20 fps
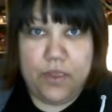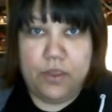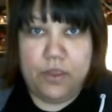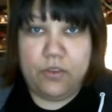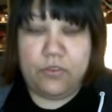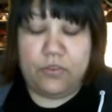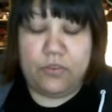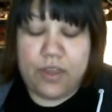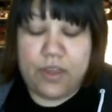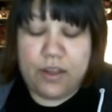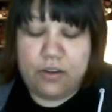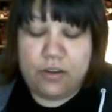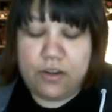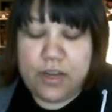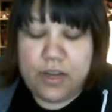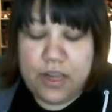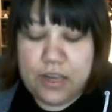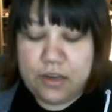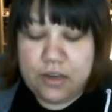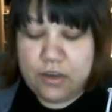So
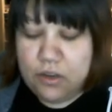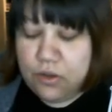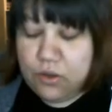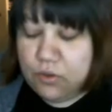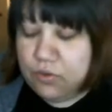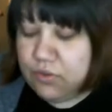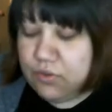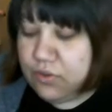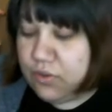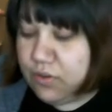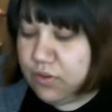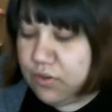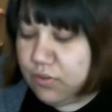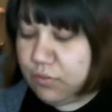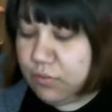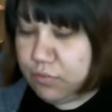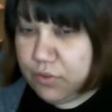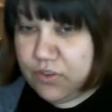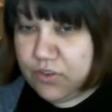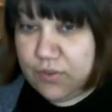Saturday at noon,
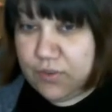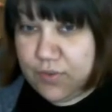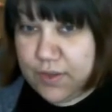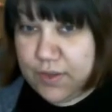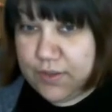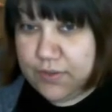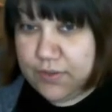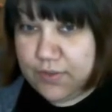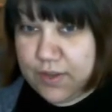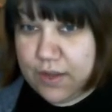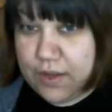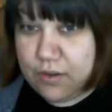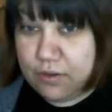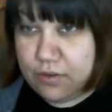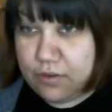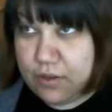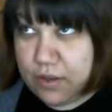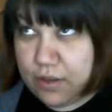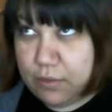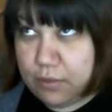Pacific
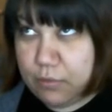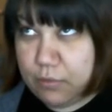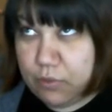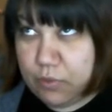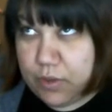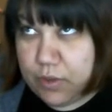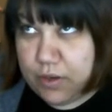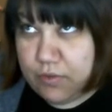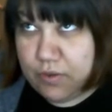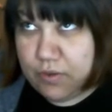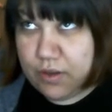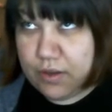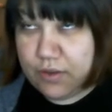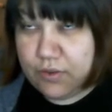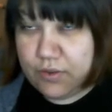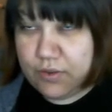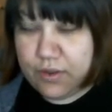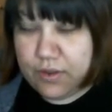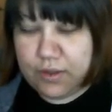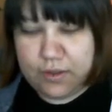Standard Time, or whatever it
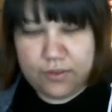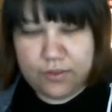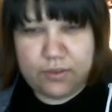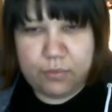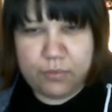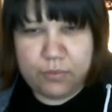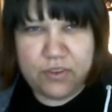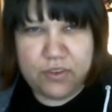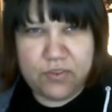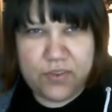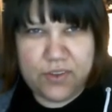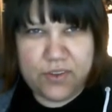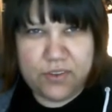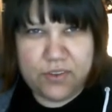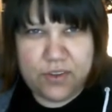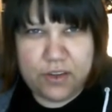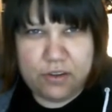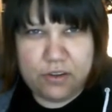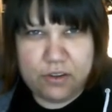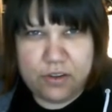is. Is it Pacific
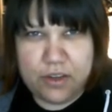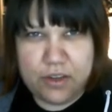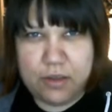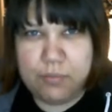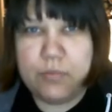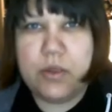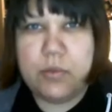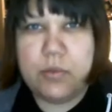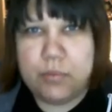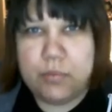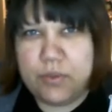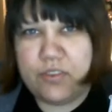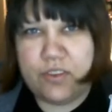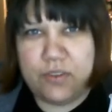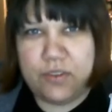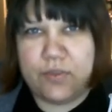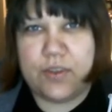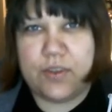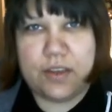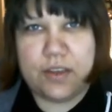Standard Time?
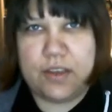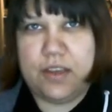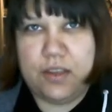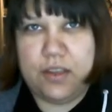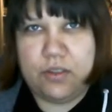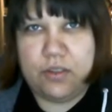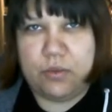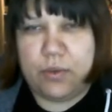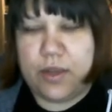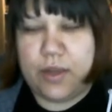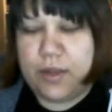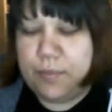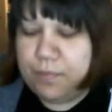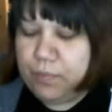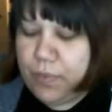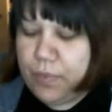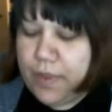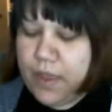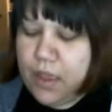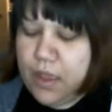Pacific, either way.
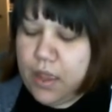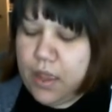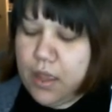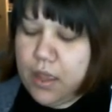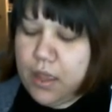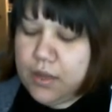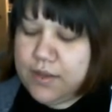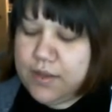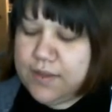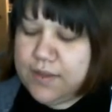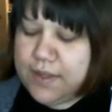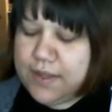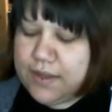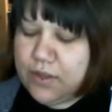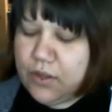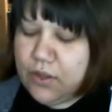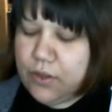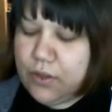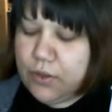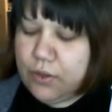
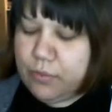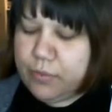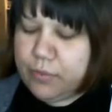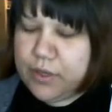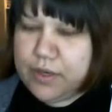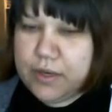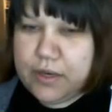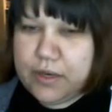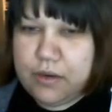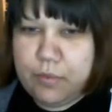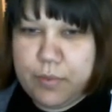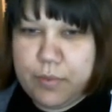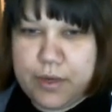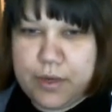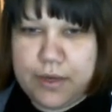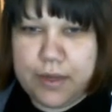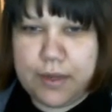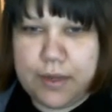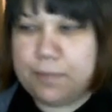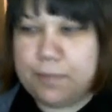Till midnight on
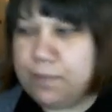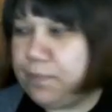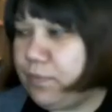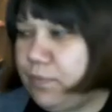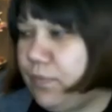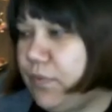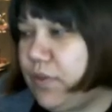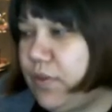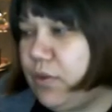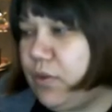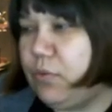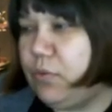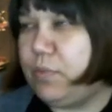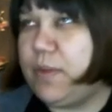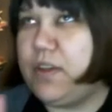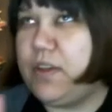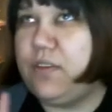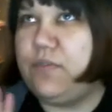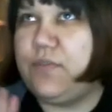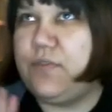Monday, there will
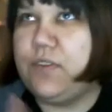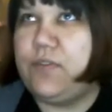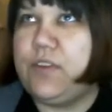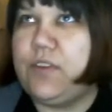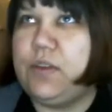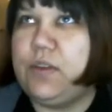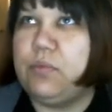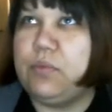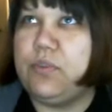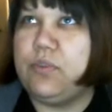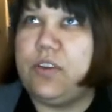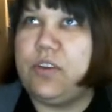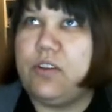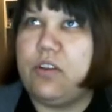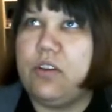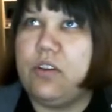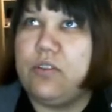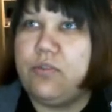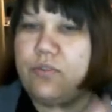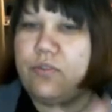be 15%
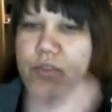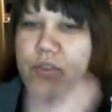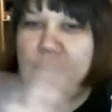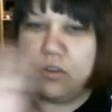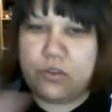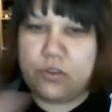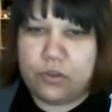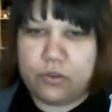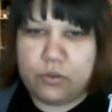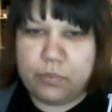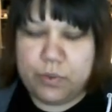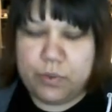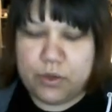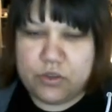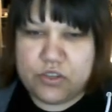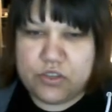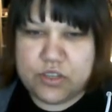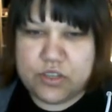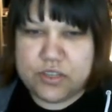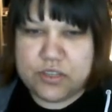off your total
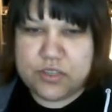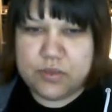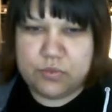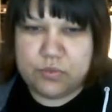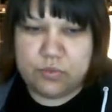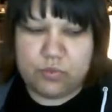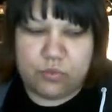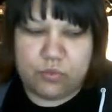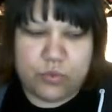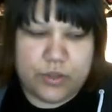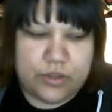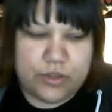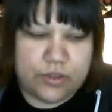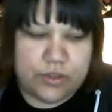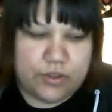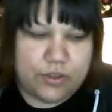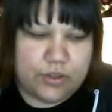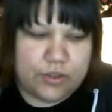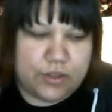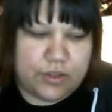purchase
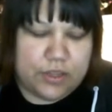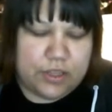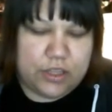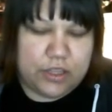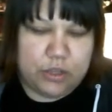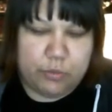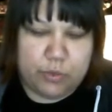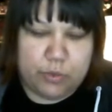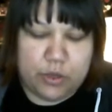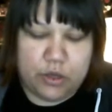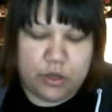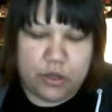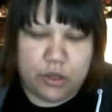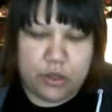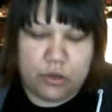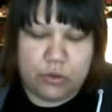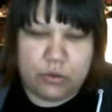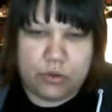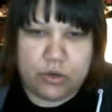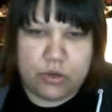with the coupon
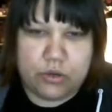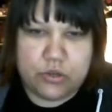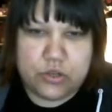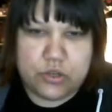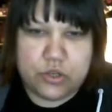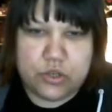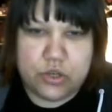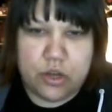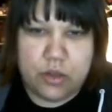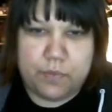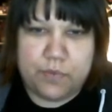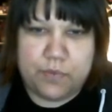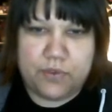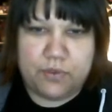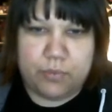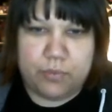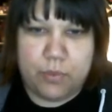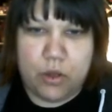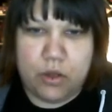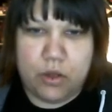code
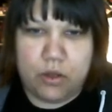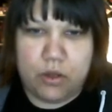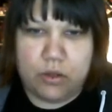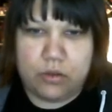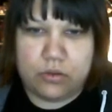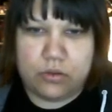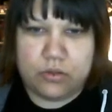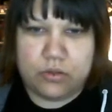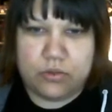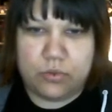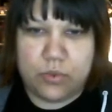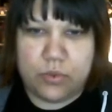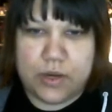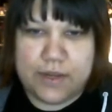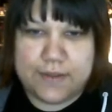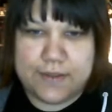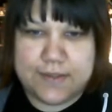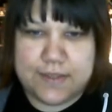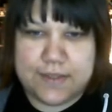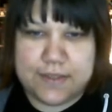
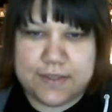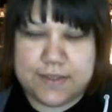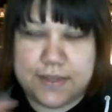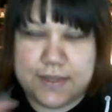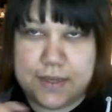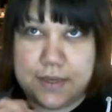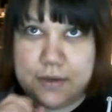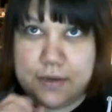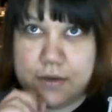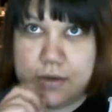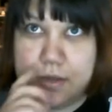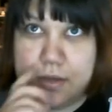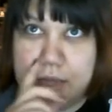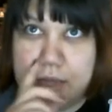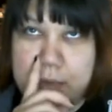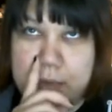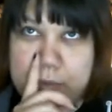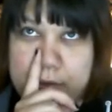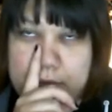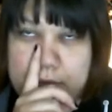SHOPSMALL2016.
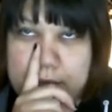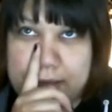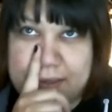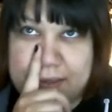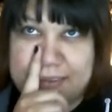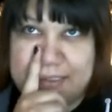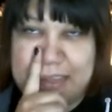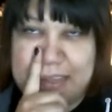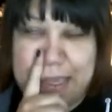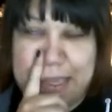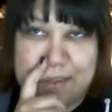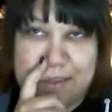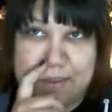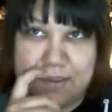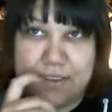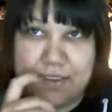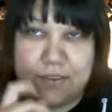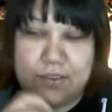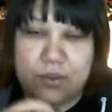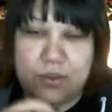Capitalize the
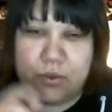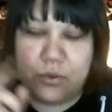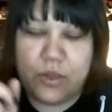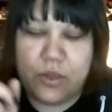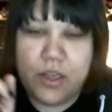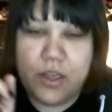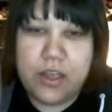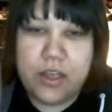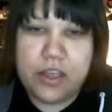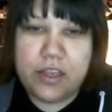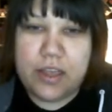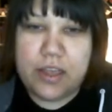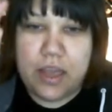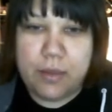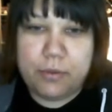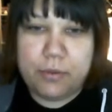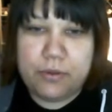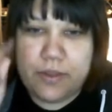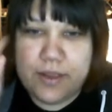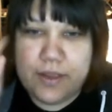S's. So,
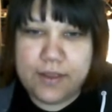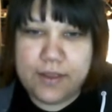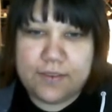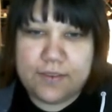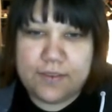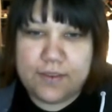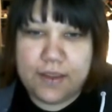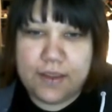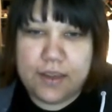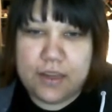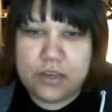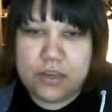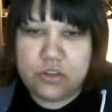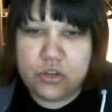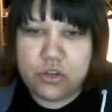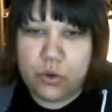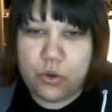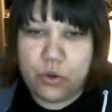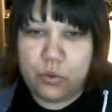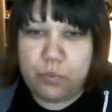capital S,
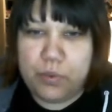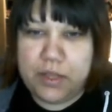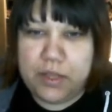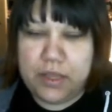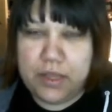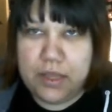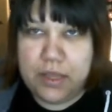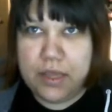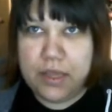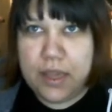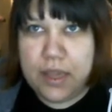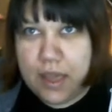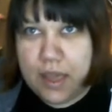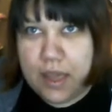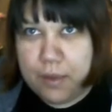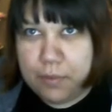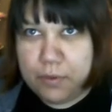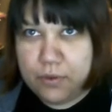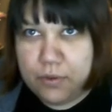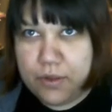HOP,
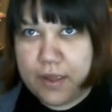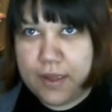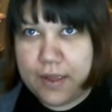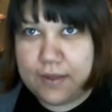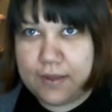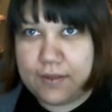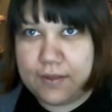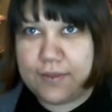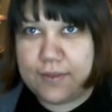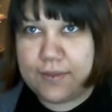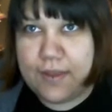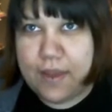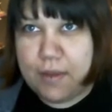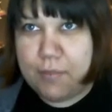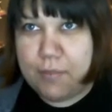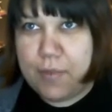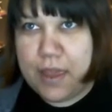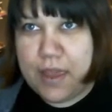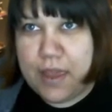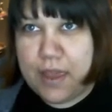capital S,
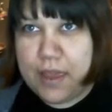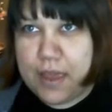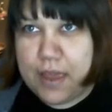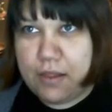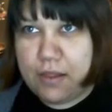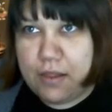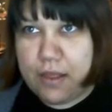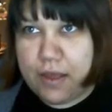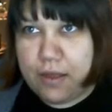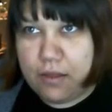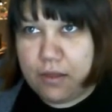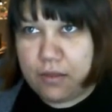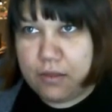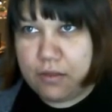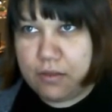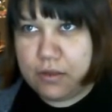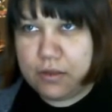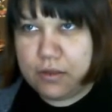MALL,